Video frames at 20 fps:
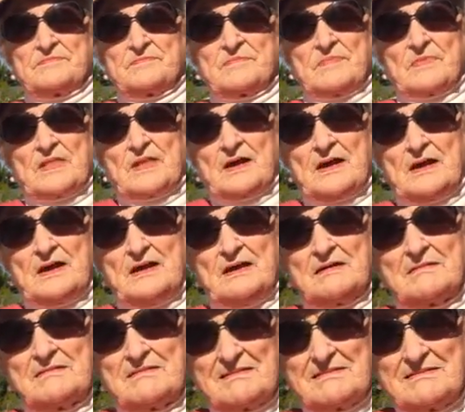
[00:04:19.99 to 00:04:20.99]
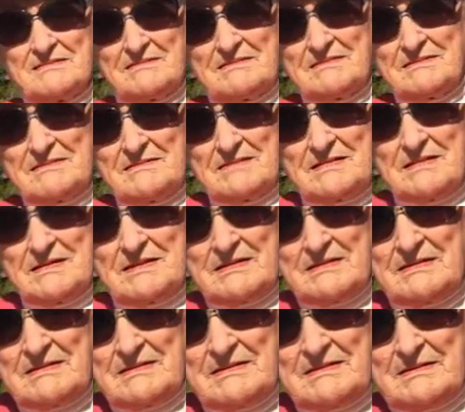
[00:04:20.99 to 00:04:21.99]

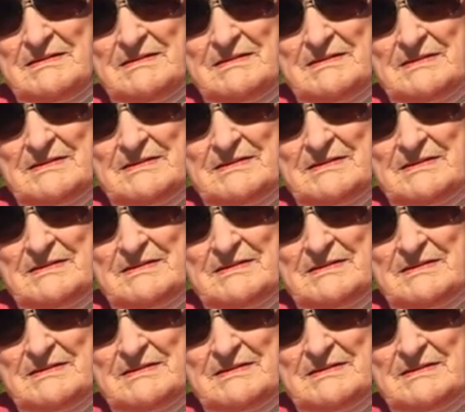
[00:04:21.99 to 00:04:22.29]
[no speech]